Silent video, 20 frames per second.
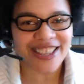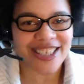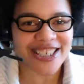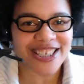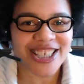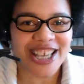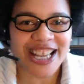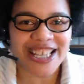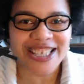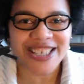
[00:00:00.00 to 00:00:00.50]

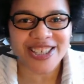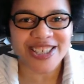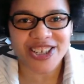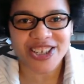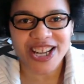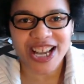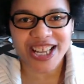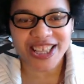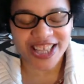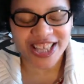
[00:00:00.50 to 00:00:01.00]
the chances
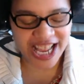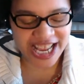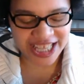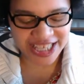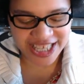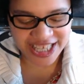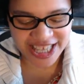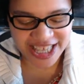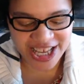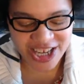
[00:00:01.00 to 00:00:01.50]
are not
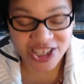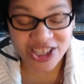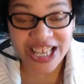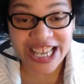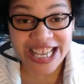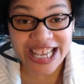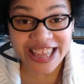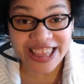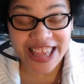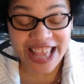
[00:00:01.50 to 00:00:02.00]
likely that it'll
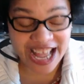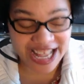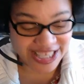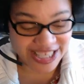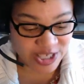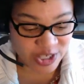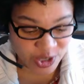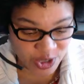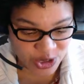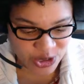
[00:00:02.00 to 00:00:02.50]
end
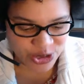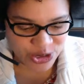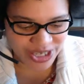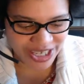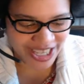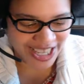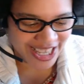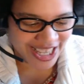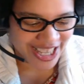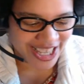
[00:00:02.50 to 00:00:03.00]
that
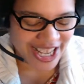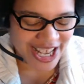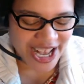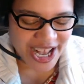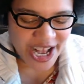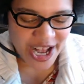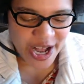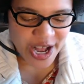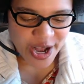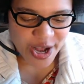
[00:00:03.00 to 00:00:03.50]
soon,
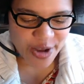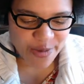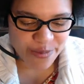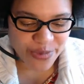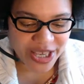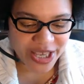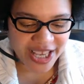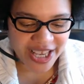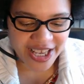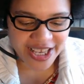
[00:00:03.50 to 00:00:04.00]

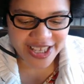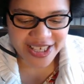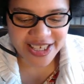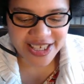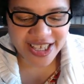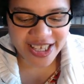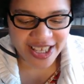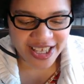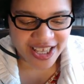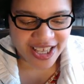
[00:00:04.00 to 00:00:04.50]
because
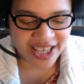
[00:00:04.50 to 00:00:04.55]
